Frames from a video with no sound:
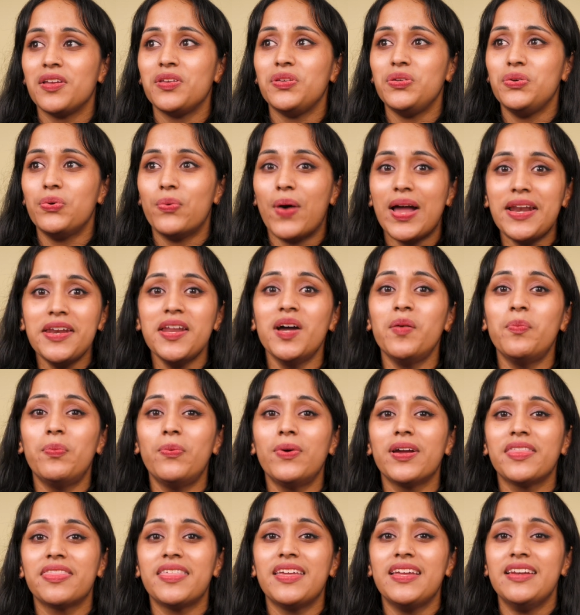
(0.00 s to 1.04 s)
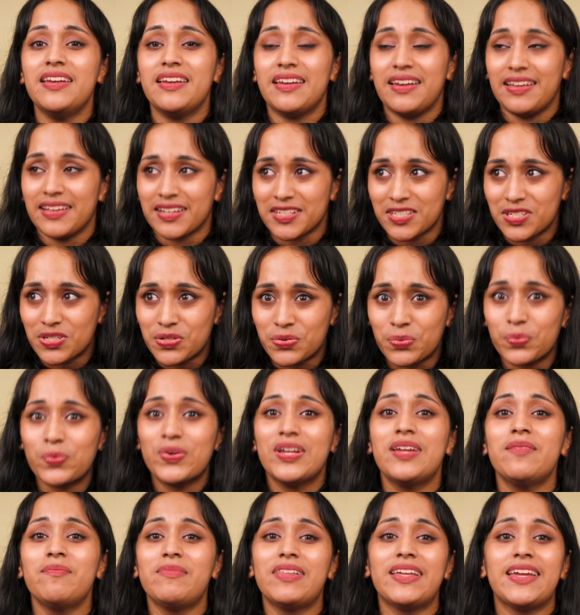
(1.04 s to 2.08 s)
you end up with an
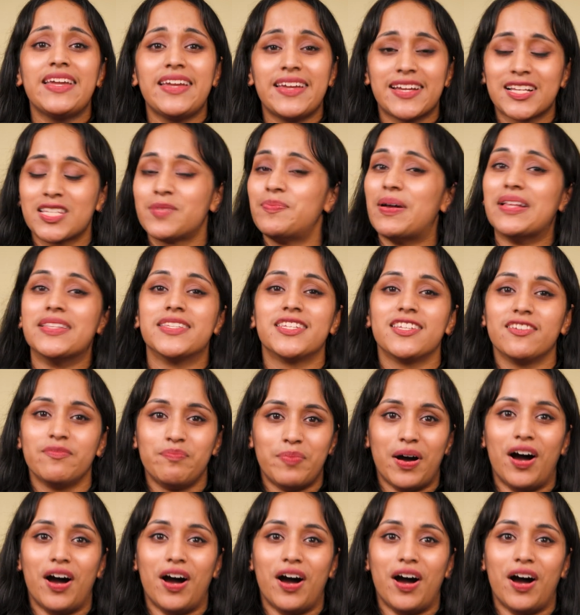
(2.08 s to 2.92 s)
extremely expensive